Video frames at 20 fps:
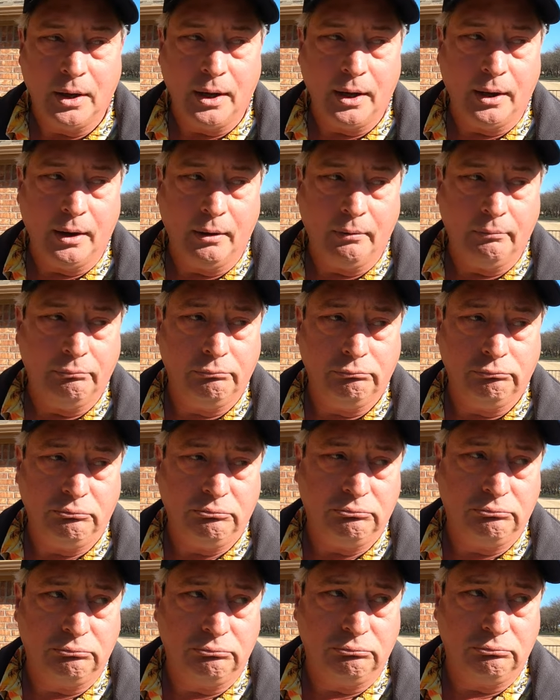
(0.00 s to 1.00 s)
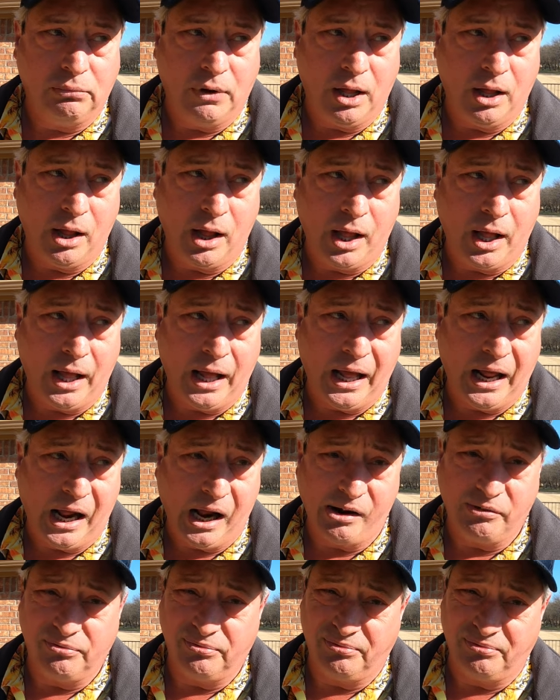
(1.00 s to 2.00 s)
Uh, I
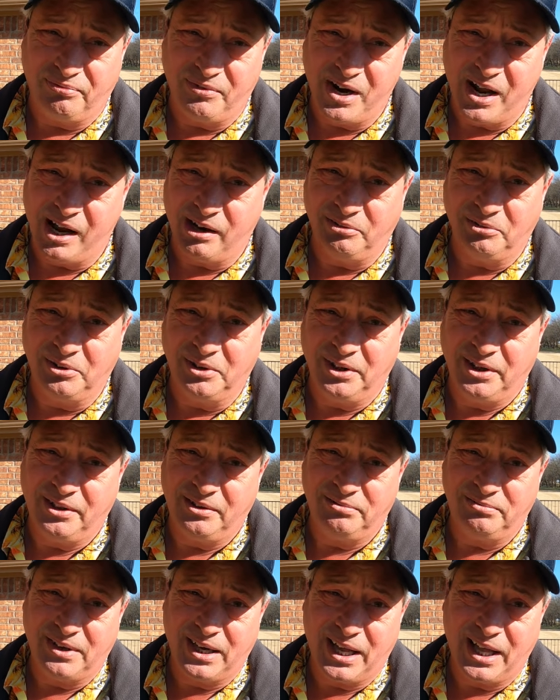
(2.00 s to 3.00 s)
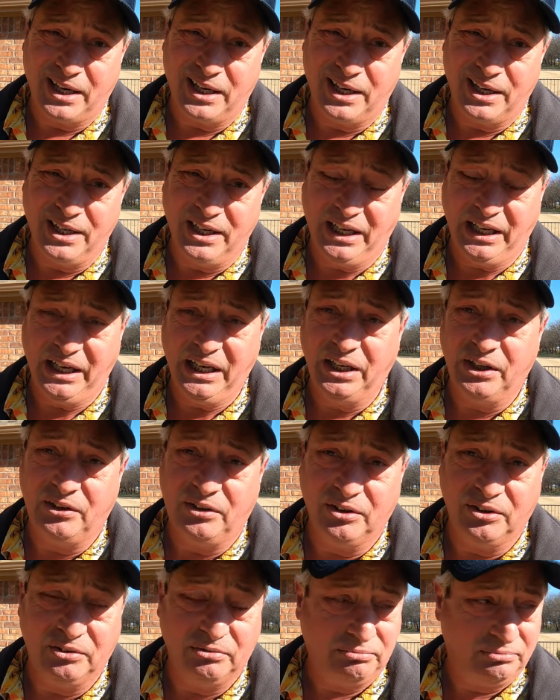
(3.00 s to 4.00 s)
have not really had a
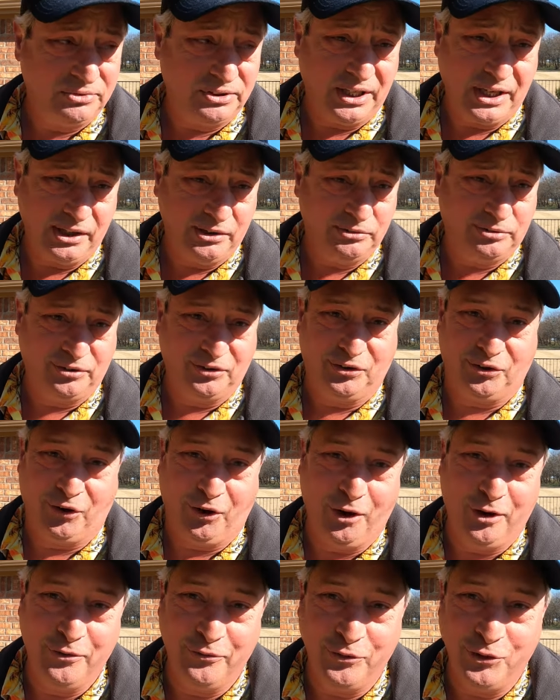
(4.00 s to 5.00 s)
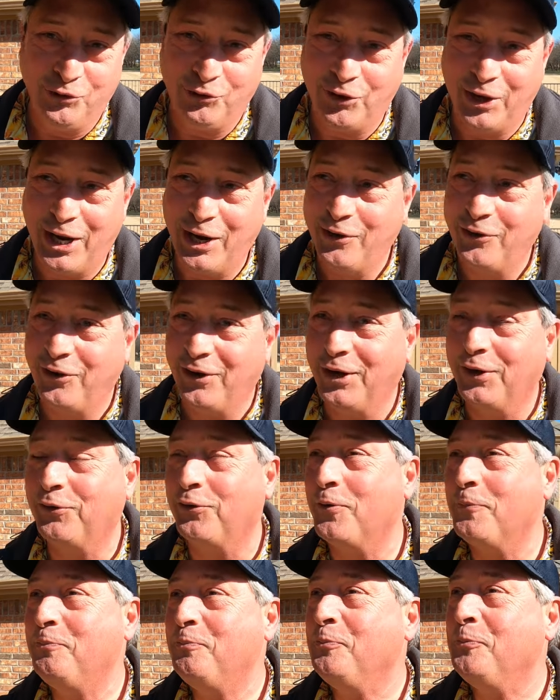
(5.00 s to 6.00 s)
need to change the service address.
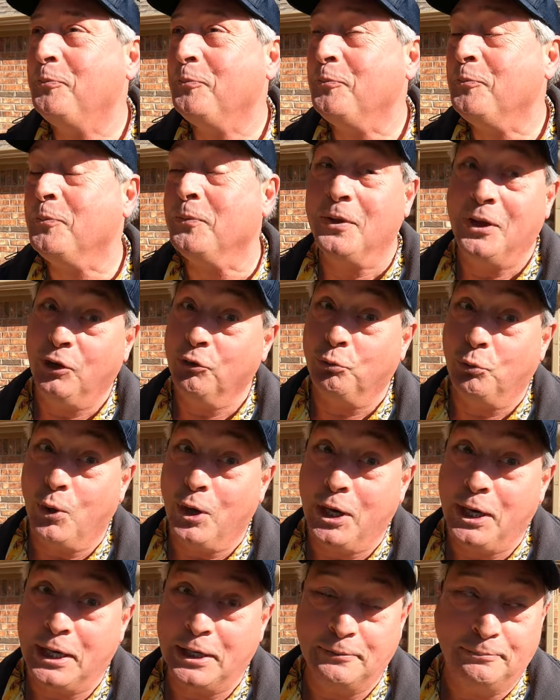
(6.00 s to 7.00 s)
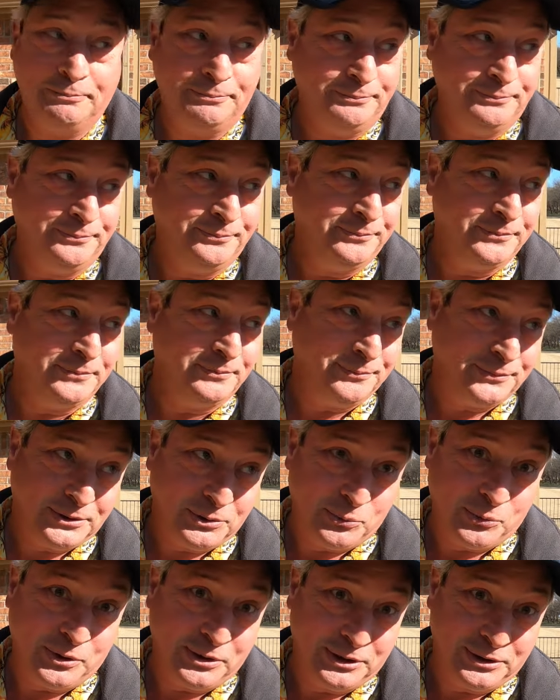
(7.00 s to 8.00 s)
It's working.
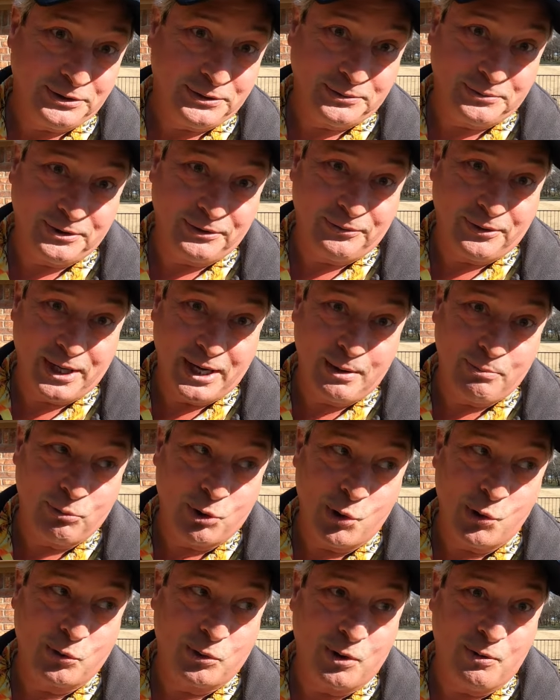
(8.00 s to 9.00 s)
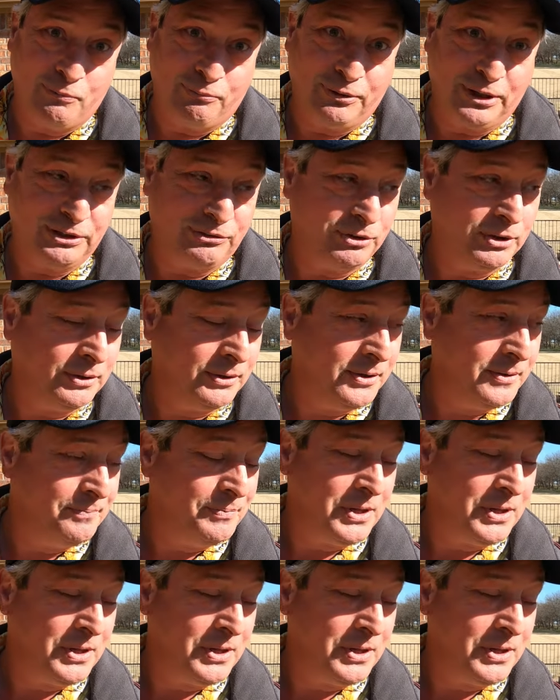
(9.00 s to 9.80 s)
When it's, if it ain't broke, don't fix it.